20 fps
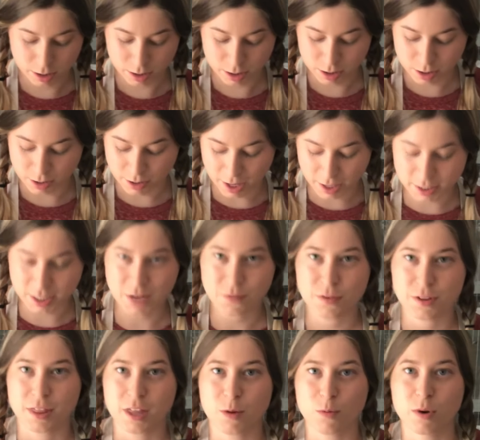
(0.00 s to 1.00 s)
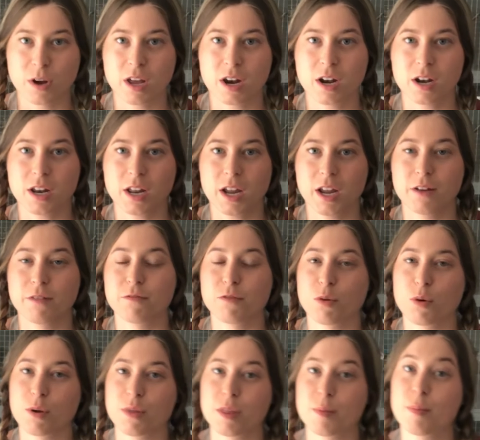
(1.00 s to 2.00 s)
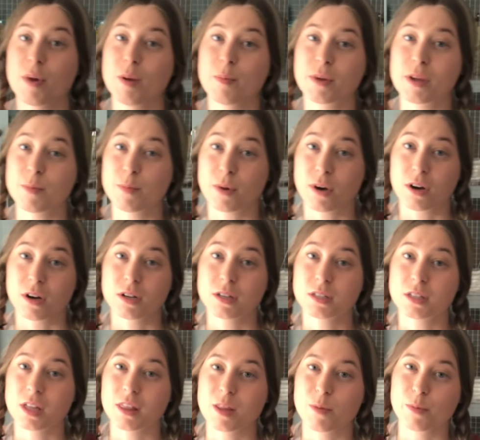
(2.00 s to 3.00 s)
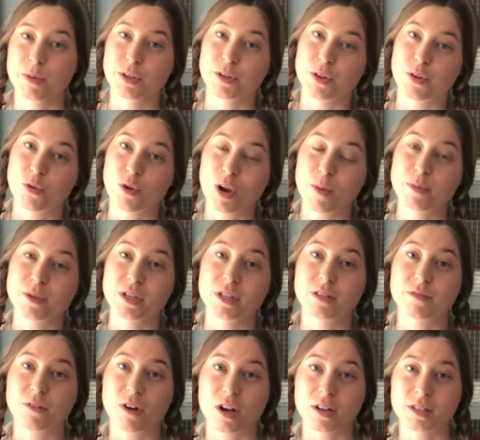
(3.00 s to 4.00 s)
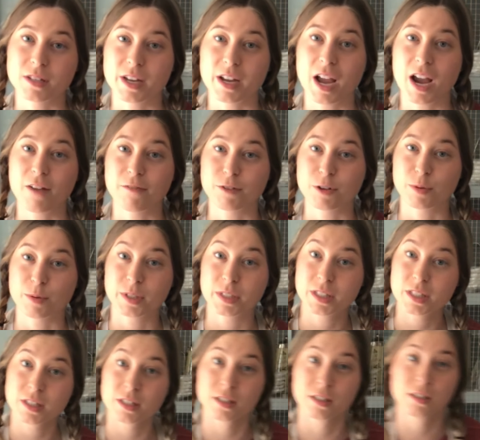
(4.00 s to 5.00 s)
So that's everything we're gonna need for the pumpkin bars, and then we'll do the cream cheese frosting afterwards.